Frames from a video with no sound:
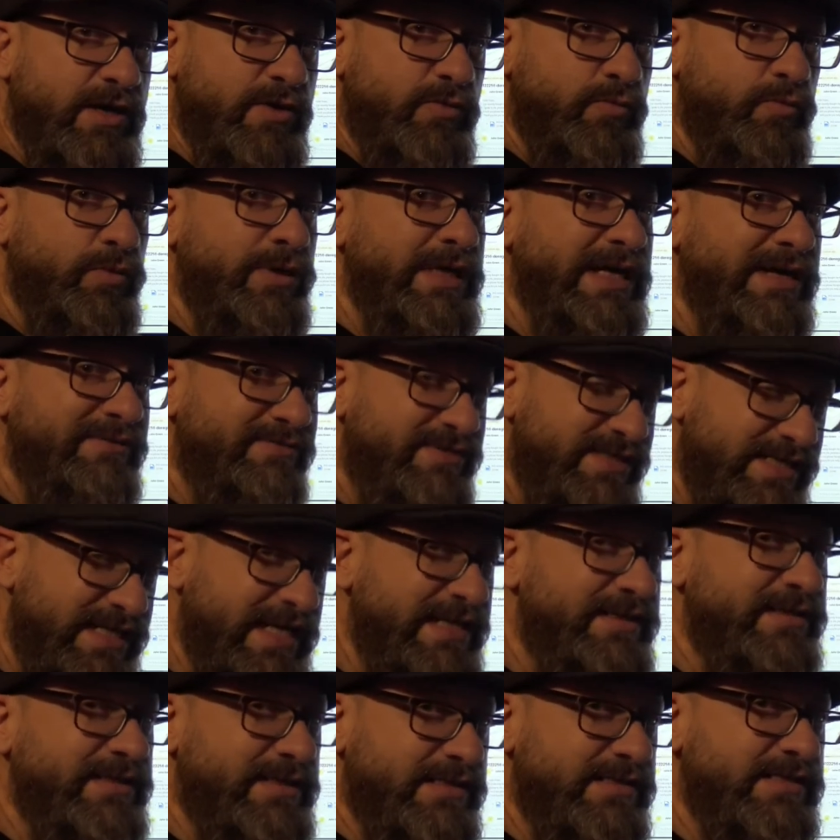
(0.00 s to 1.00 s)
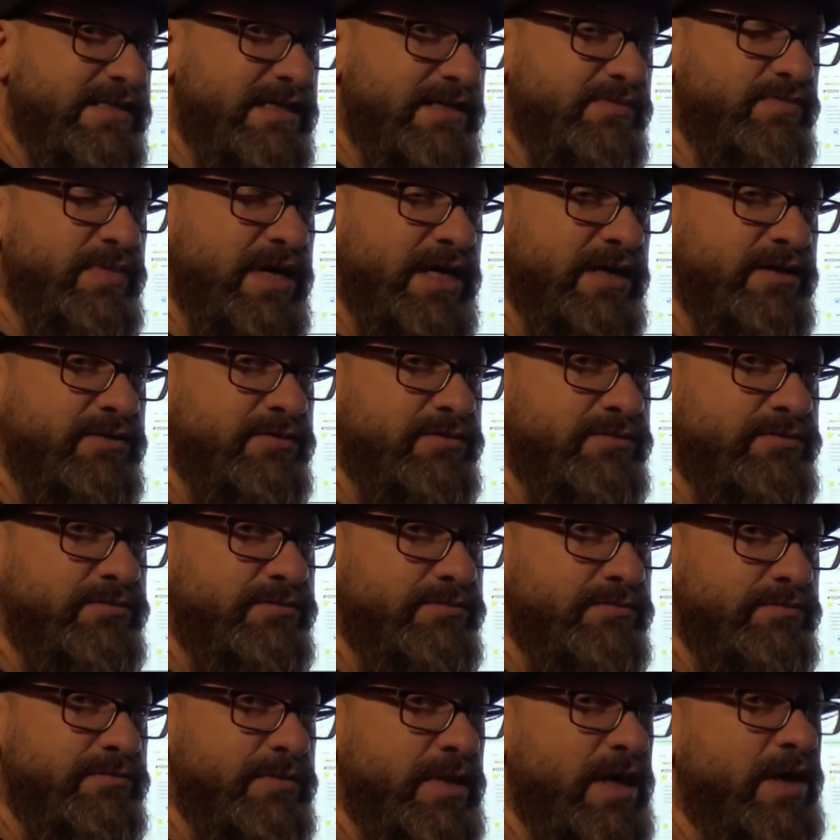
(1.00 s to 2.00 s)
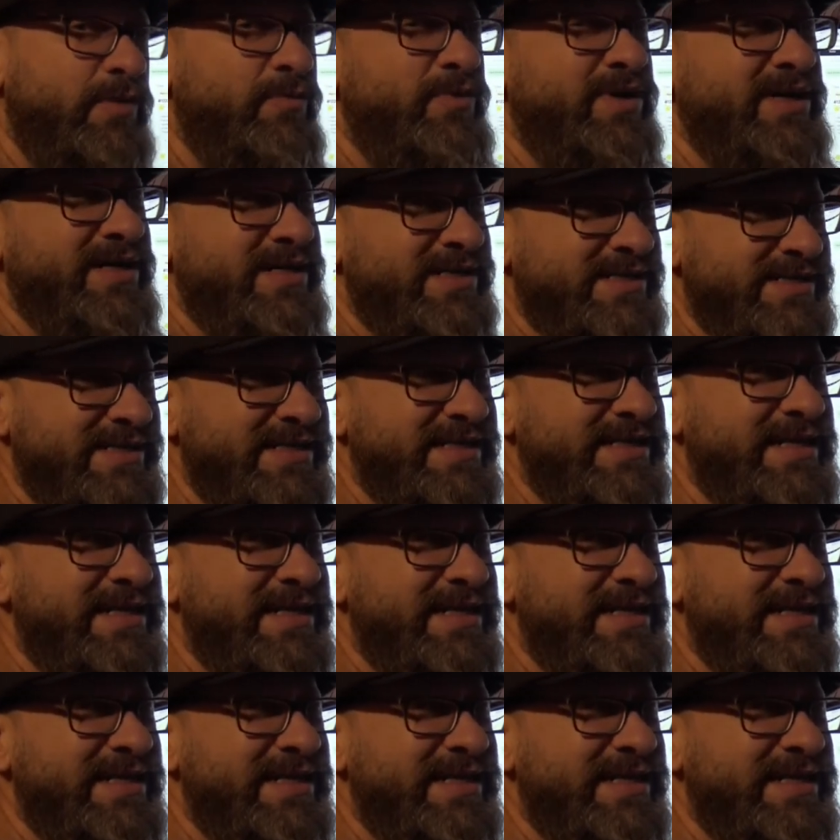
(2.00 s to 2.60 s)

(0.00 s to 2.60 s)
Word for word: we have sent this email, and we're going to see